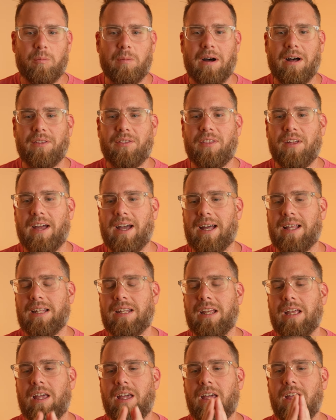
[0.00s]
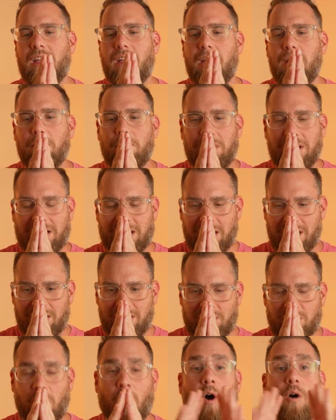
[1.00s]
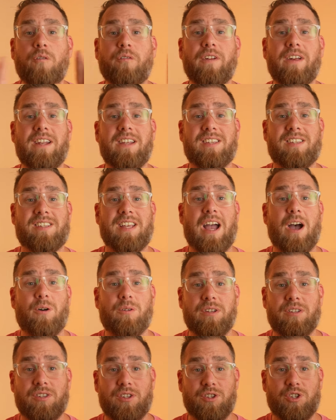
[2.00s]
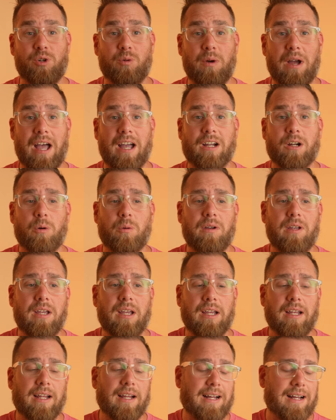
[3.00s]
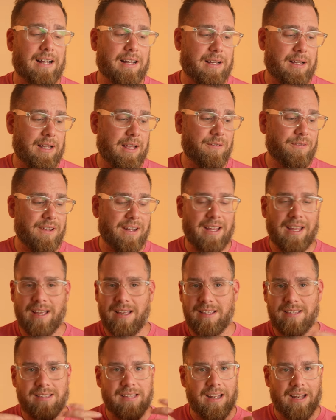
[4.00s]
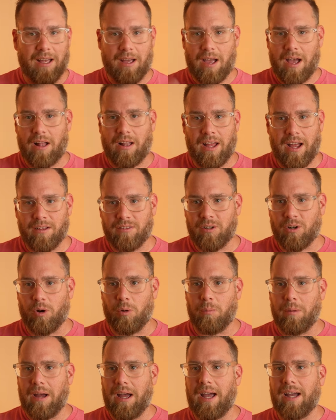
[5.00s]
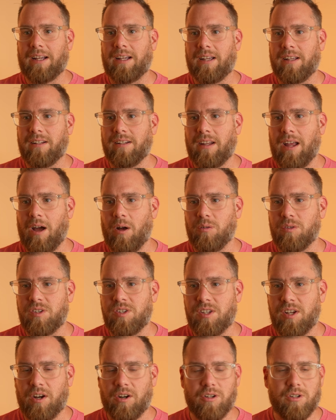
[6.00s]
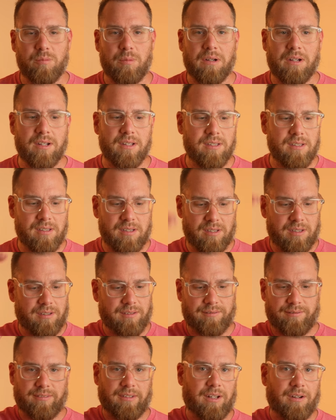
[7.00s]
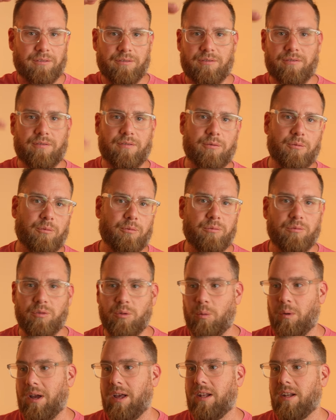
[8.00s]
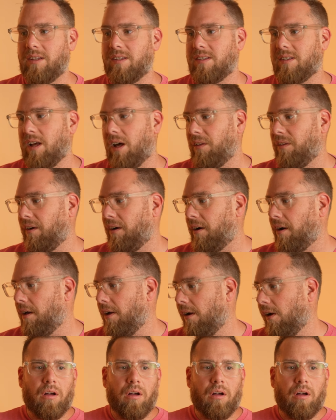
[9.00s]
about that because hopefully the sound isn't too echoey uh, if it is then i'll have to go back downstairs because of the way it is down there